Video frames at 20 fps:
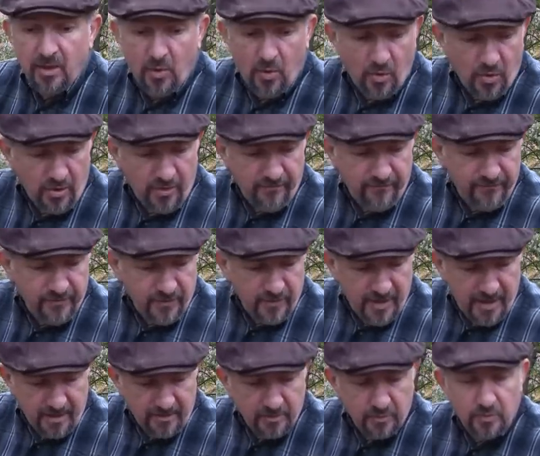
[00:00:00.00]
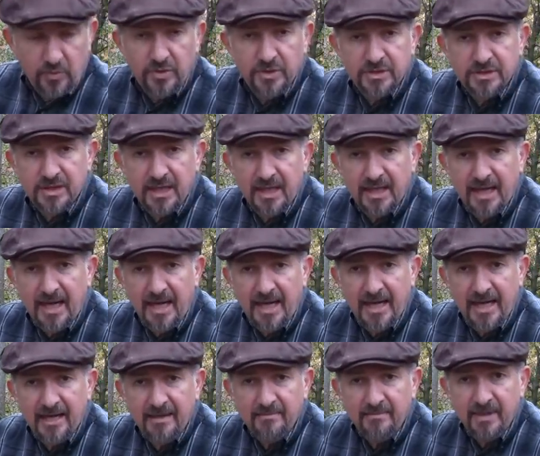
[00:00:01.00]
or if you're out in the woods like I
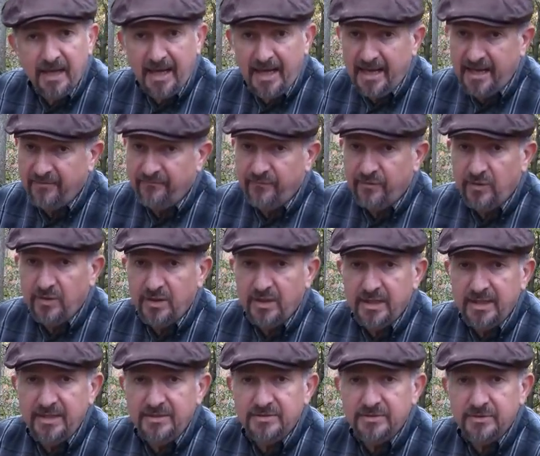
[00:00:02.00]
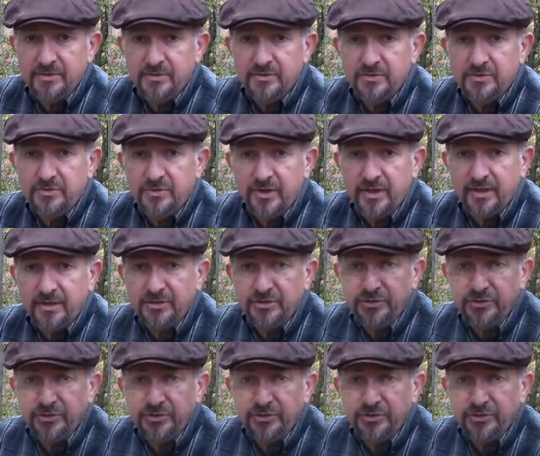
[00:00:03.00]
am, a handful of leaves will do the trick